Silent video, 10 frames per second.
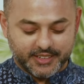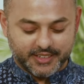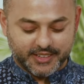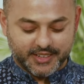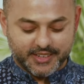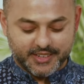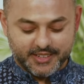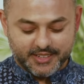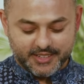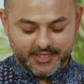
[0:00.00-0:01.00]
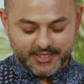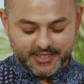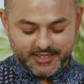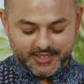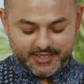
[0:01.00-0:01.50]

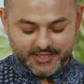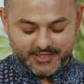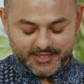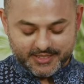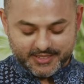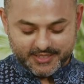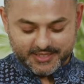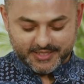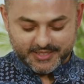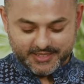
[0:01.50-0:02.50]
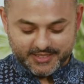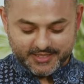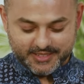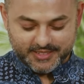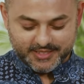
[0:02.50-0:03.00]

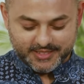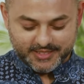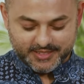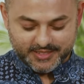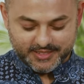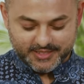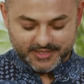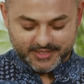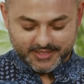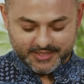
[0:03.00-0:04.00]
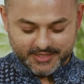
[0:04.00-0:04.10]
(silence)